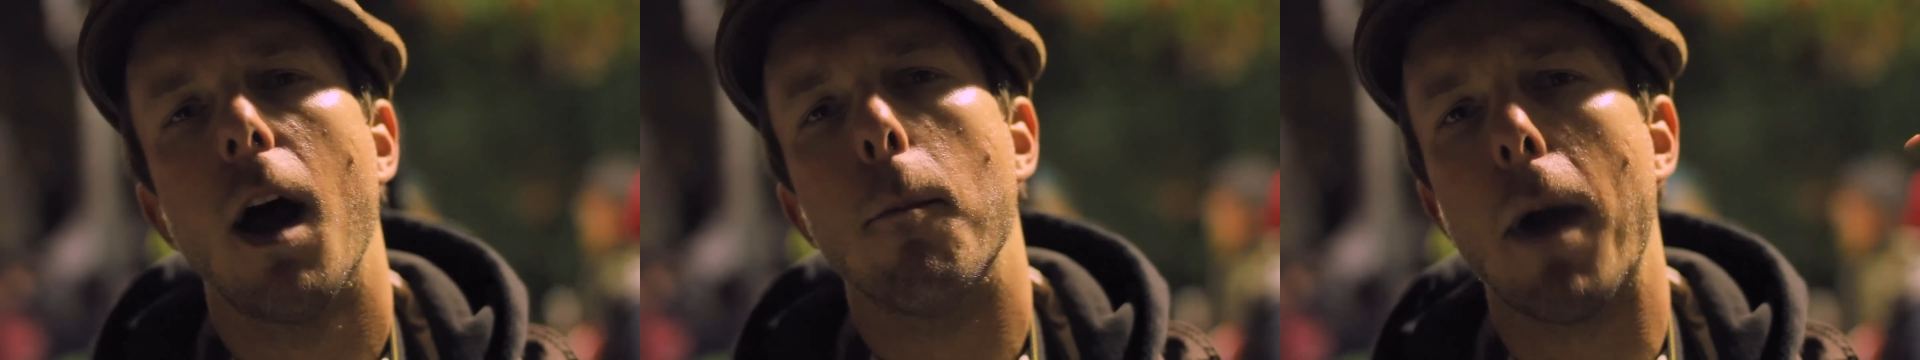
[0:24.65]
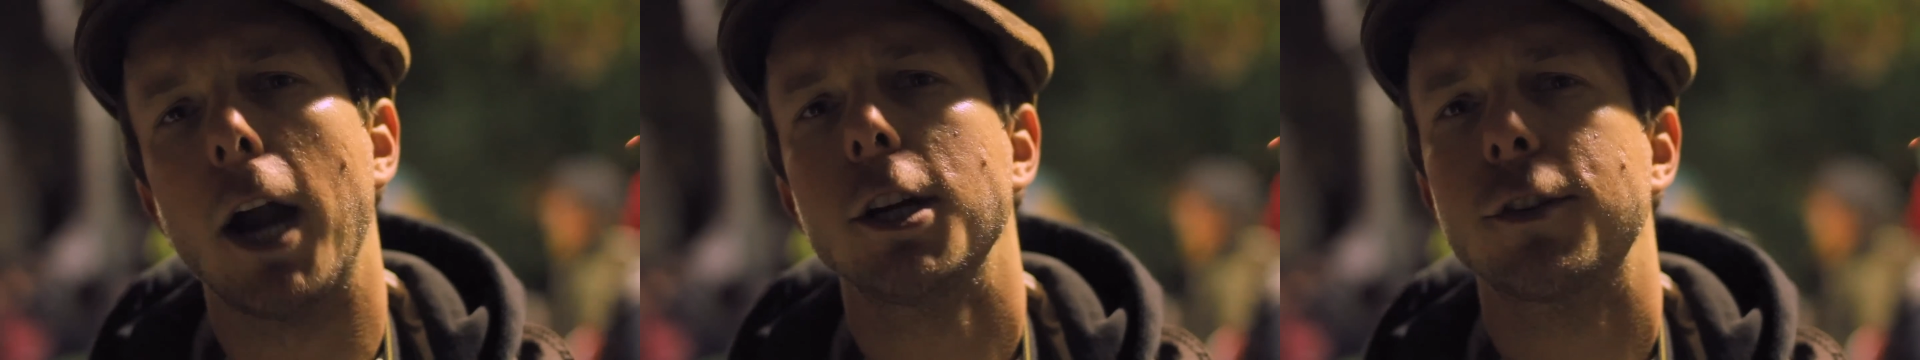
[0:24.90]

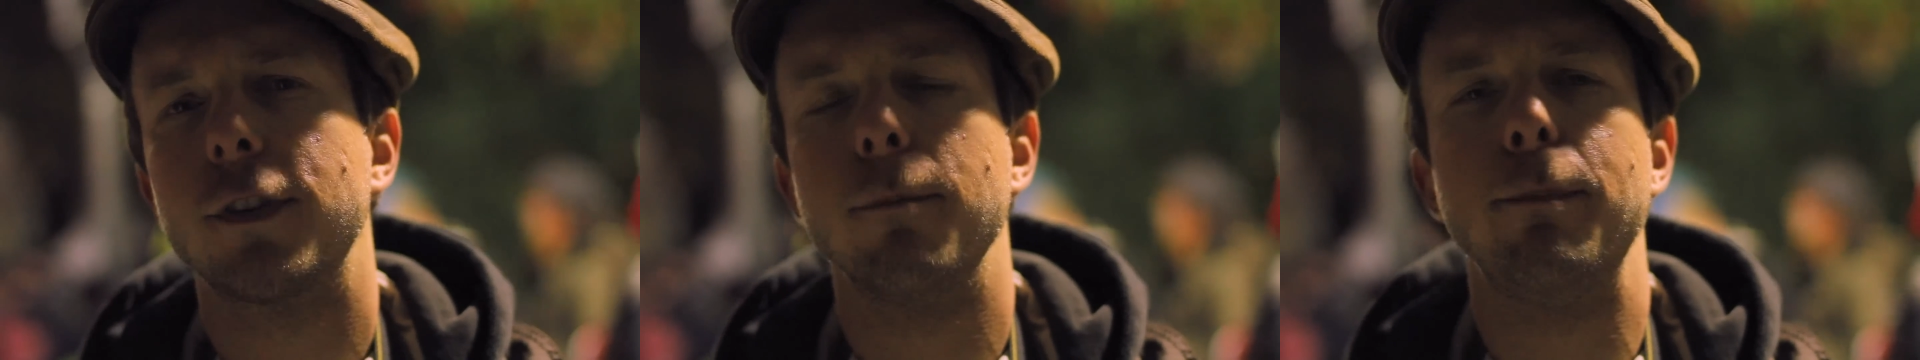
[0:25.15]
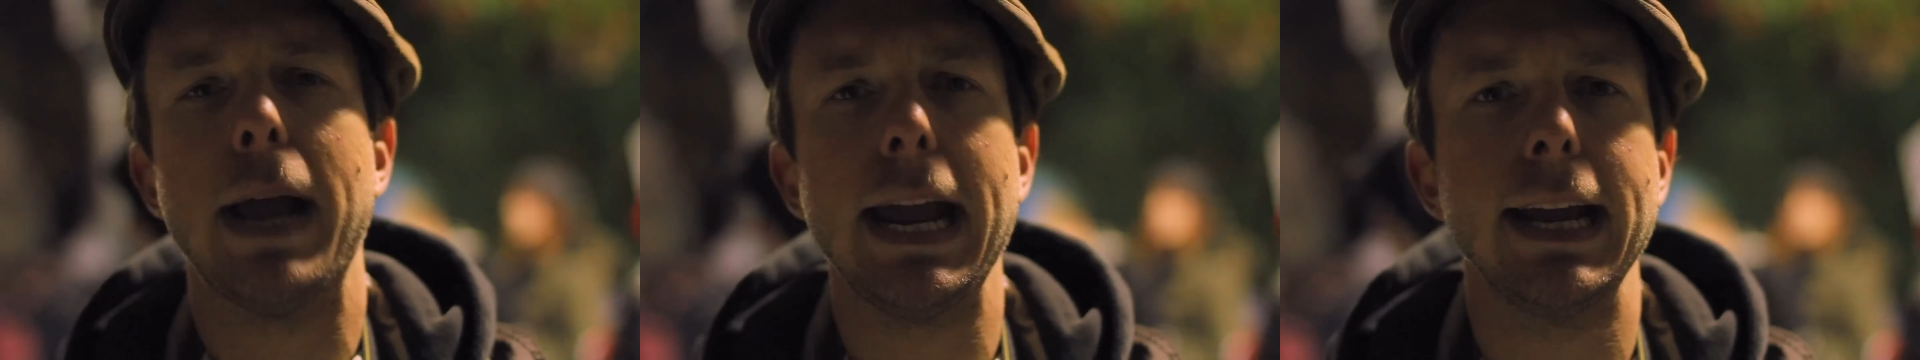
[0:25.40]
march
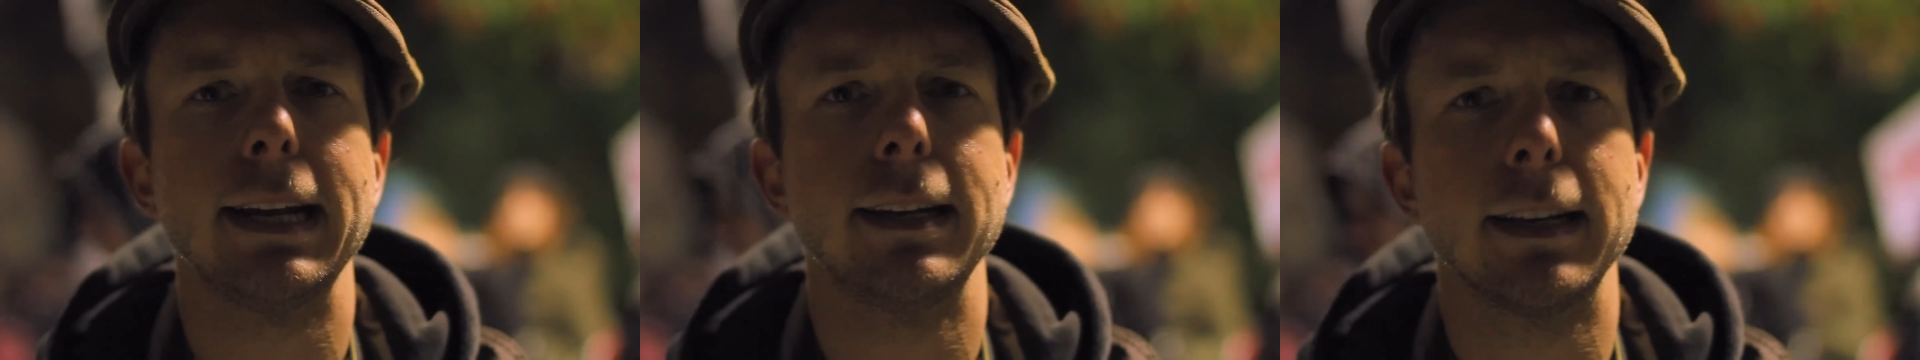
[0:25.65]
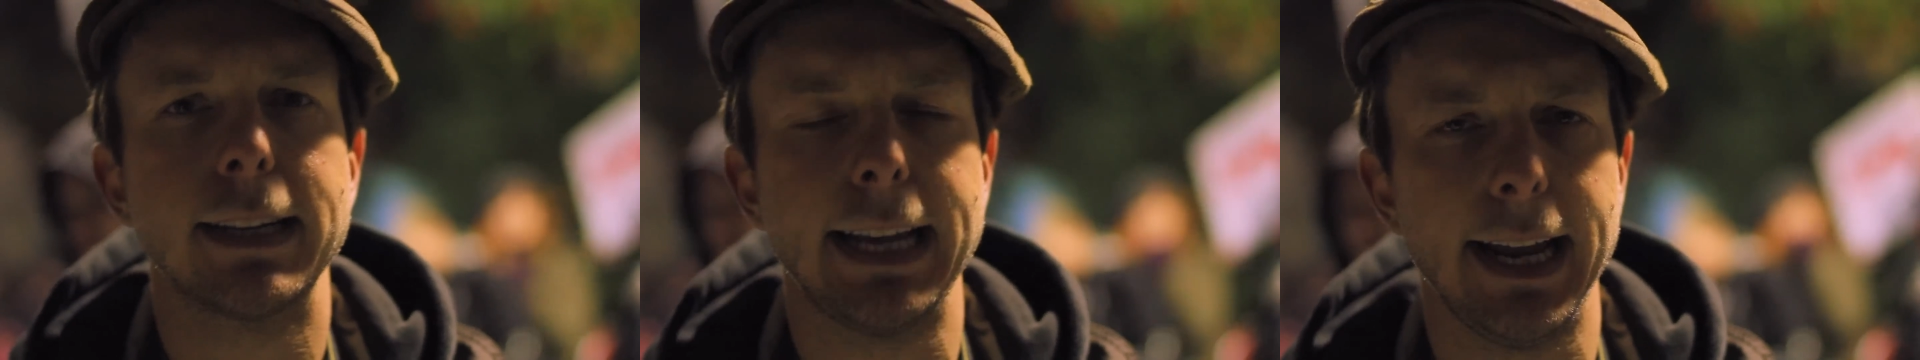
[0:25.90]
from Bay
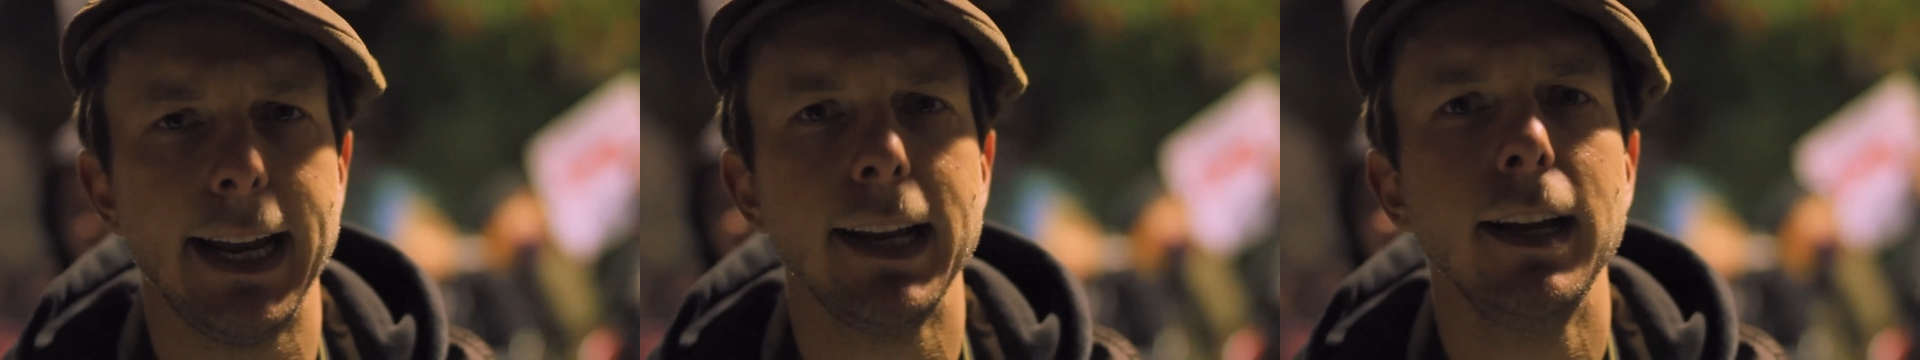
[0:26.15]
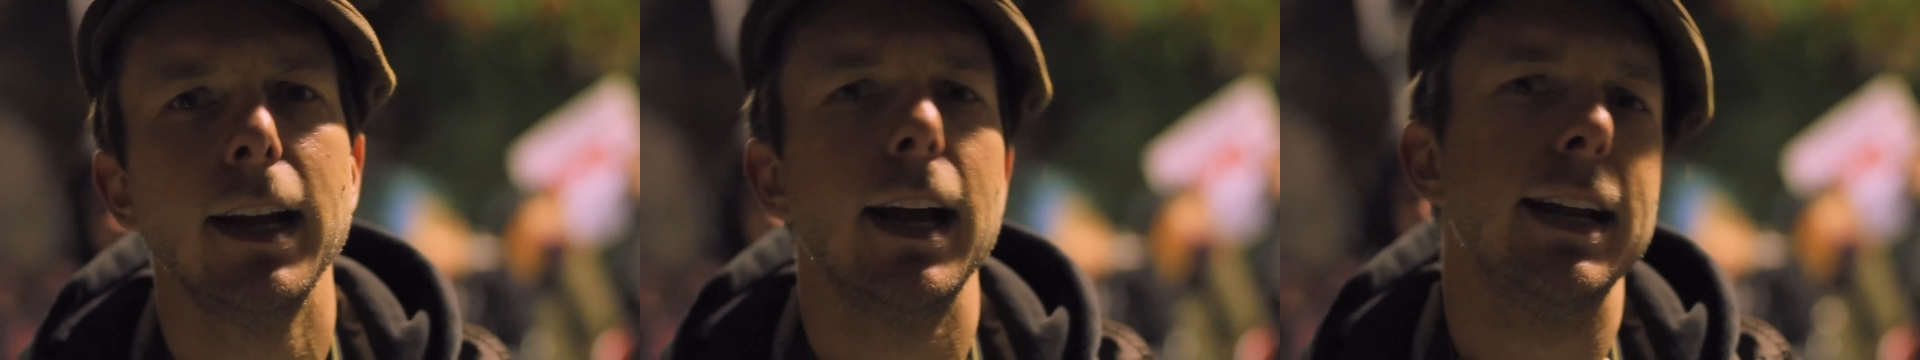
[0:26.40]
and
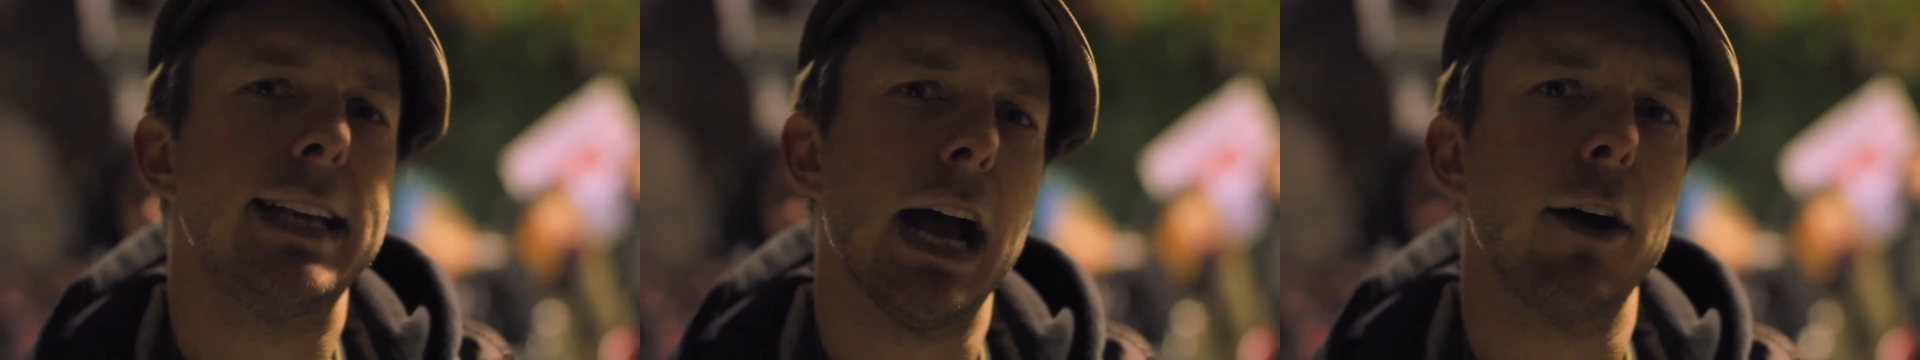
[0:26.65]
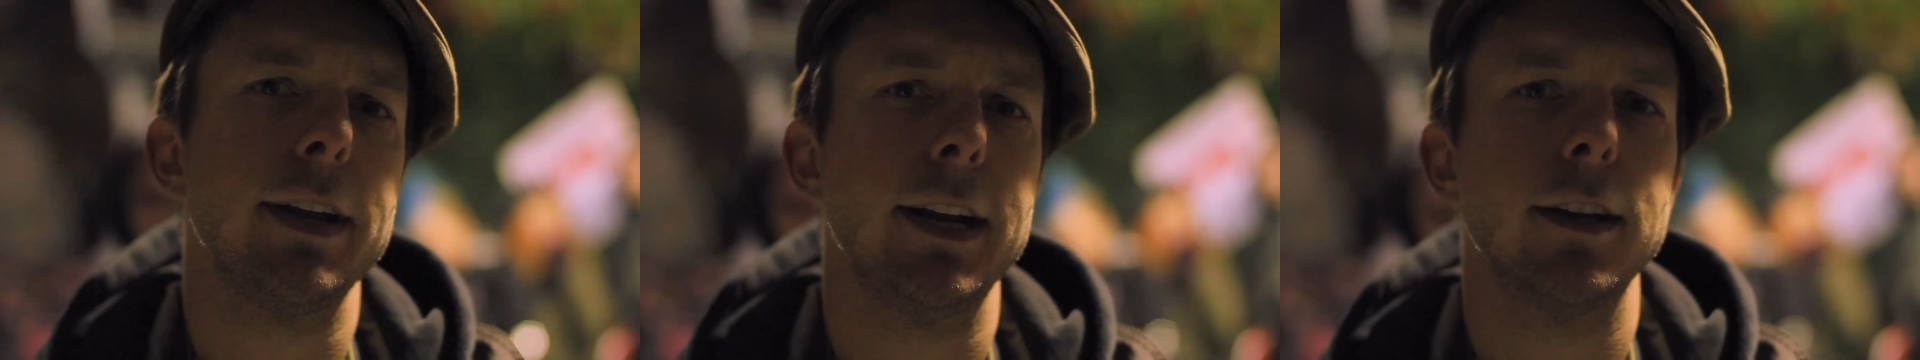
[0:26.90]
King
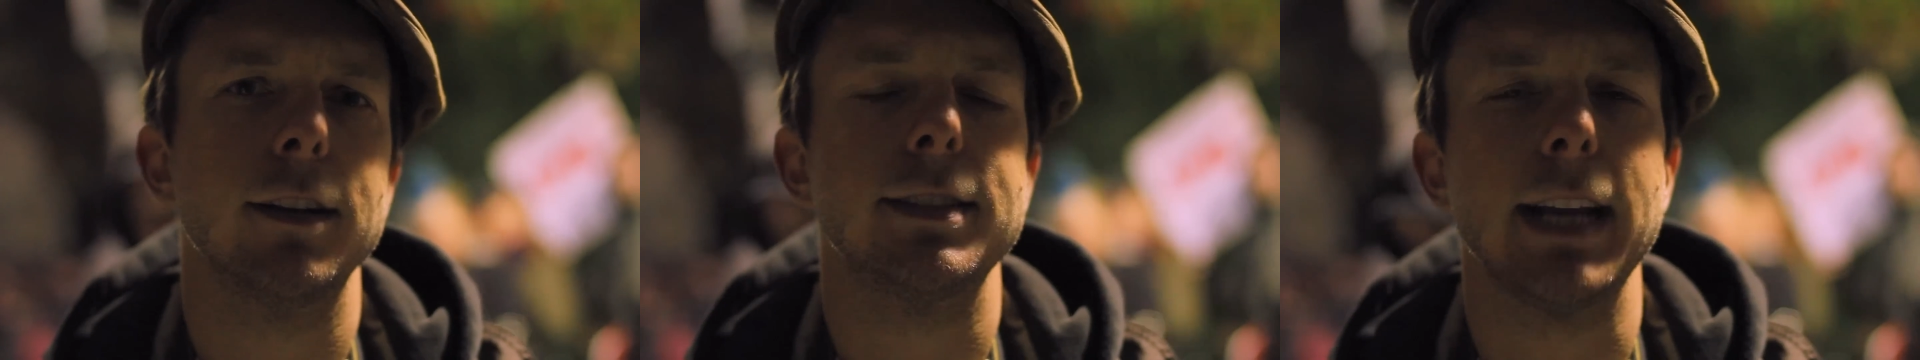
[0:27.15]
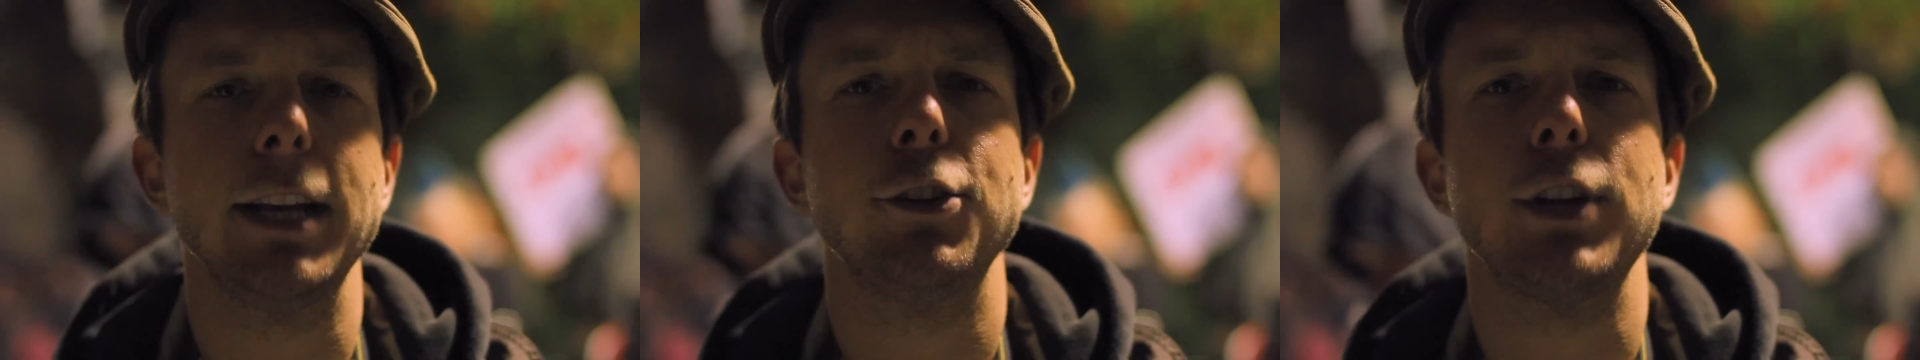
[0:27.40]
down here to
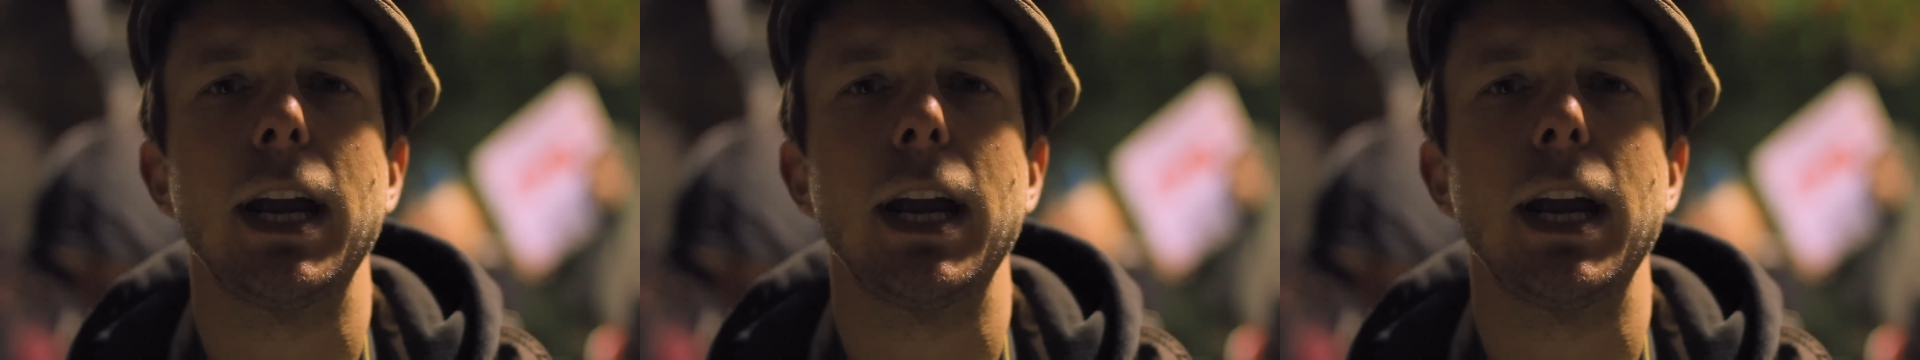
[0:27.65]
St.